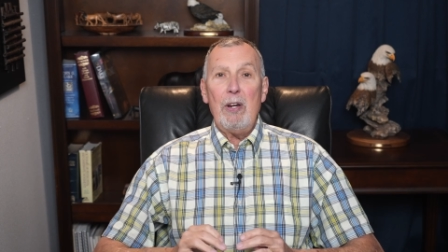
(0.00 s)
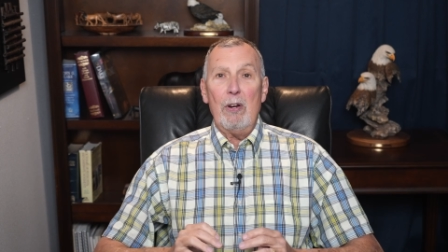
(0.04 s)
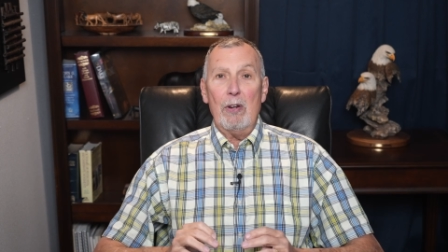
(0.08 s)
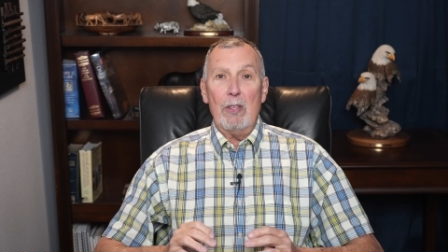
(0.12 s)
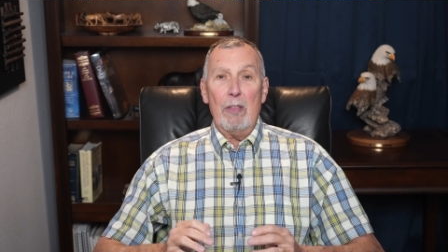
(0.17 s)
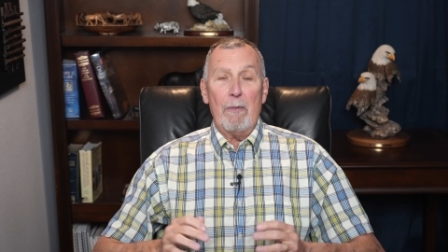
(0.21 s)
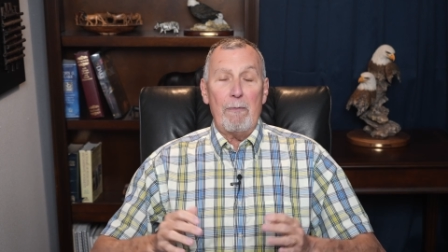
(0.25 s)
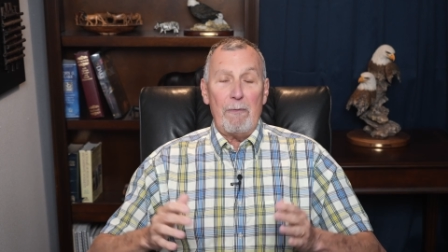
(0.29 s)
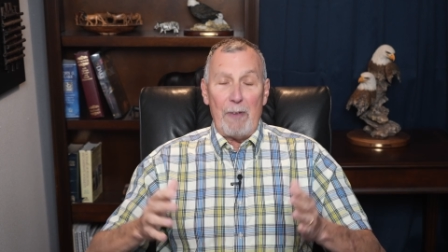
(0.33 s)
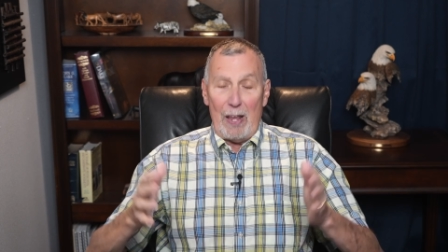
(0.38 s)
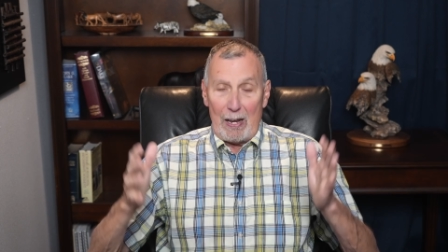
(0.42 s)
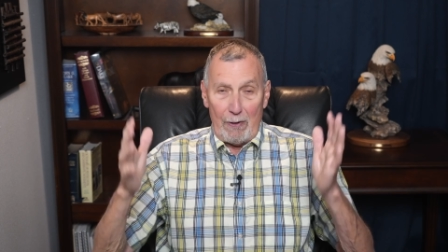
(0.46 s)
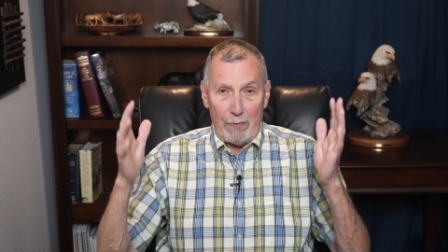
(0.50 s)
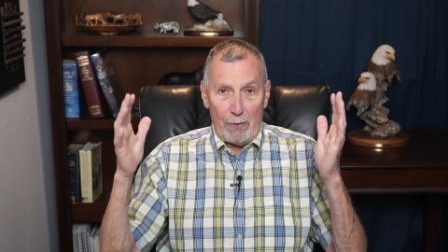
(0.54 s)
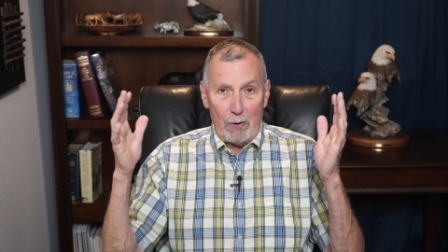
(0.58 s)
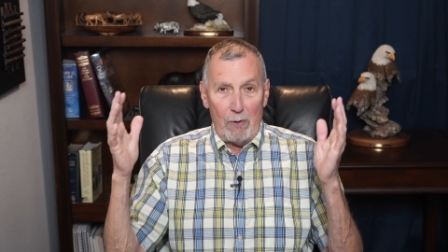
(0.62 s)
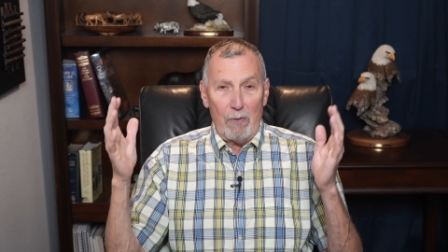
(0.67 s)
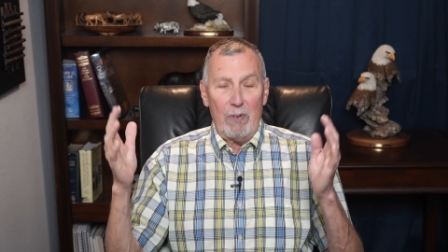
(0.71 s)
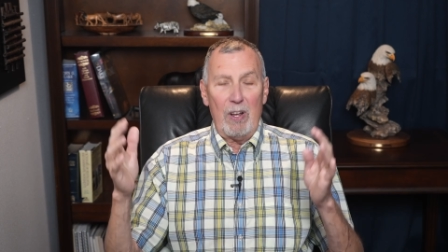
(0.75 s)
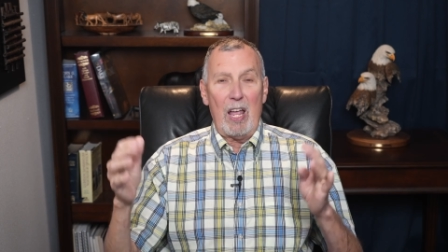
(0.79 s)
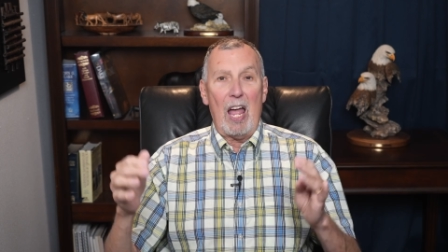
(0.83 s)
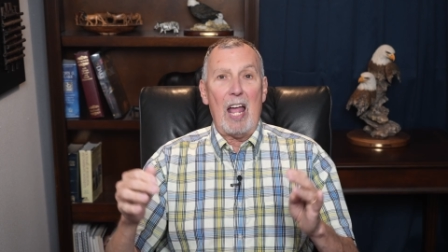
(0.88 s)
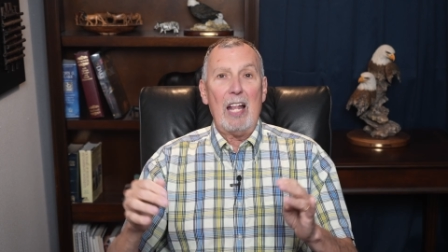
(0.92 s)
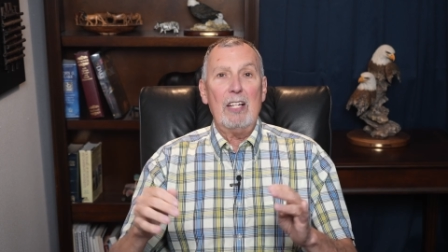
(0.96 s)
or the favor
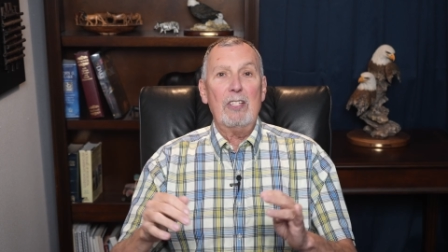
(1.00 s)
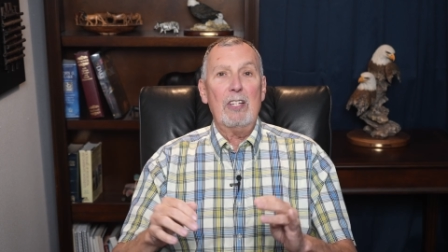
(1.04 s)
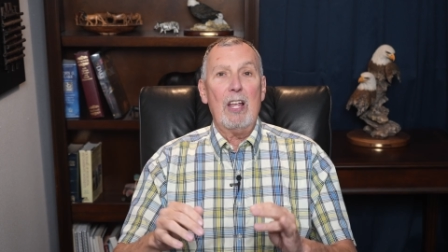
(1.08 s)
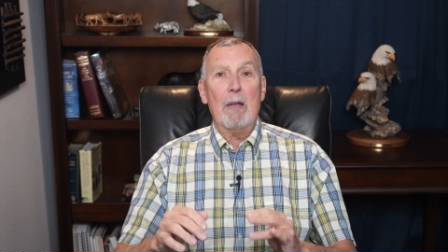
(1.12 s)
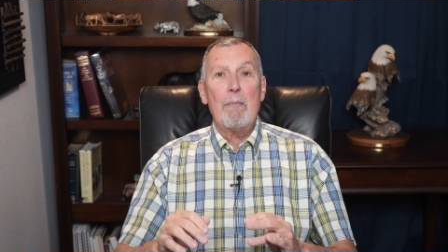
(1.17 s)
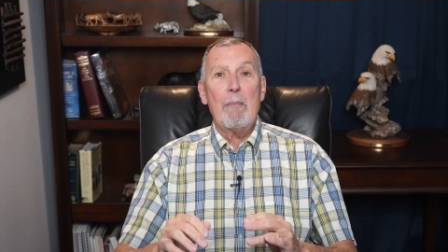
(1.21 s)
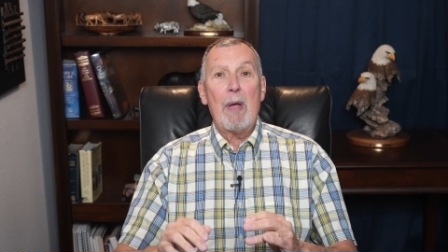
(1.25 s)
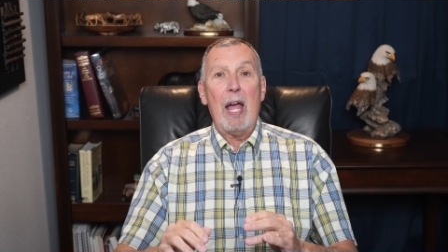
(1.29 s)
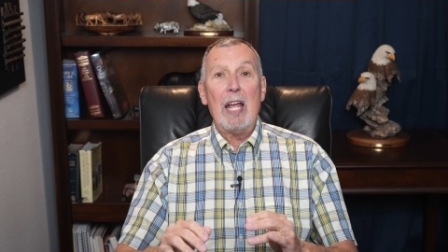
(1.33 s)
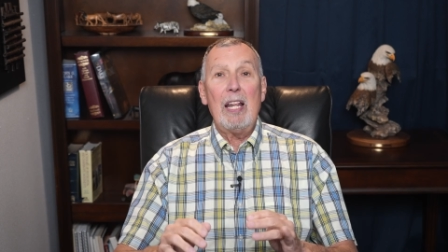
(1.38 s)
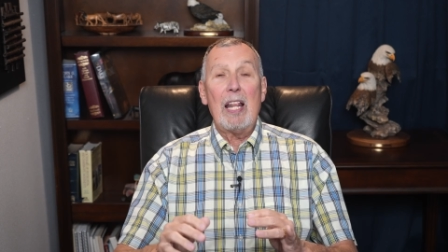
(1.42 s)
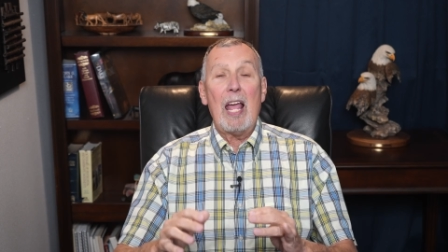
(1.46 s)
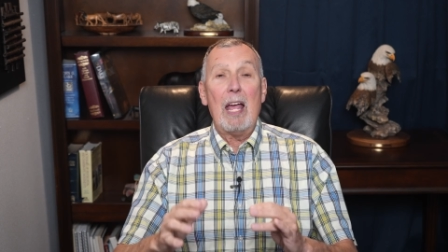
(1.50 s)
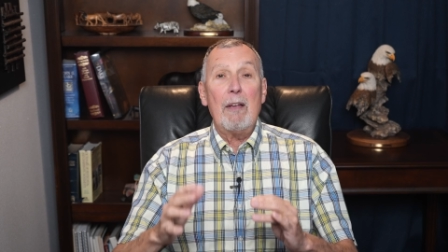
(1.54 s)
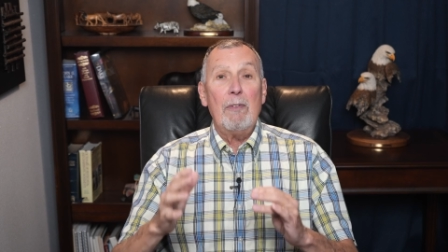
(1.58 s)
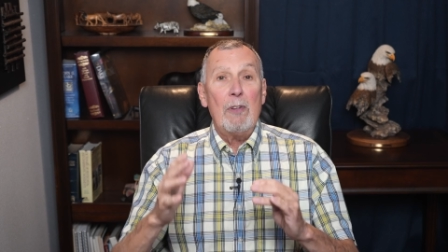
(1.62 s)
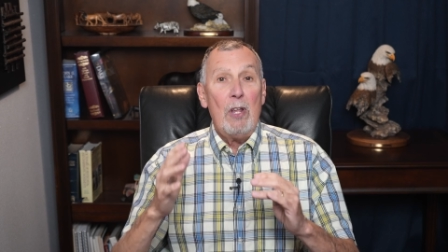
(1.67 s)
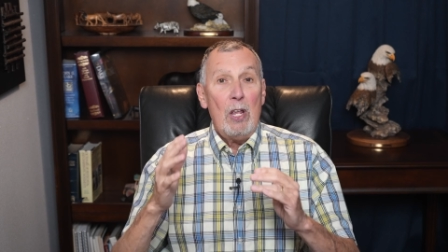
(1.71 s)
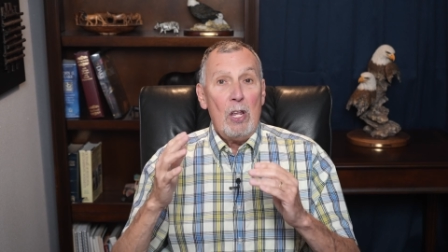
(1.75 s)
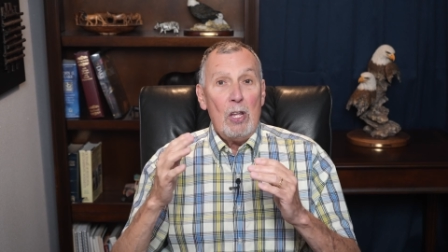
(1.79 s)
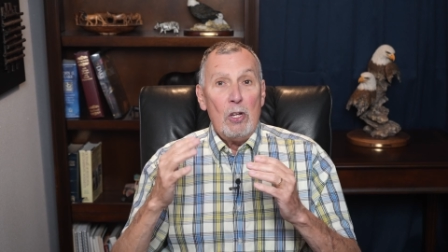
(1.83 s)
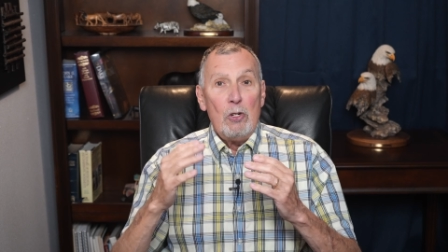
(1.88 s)
of God's on my life.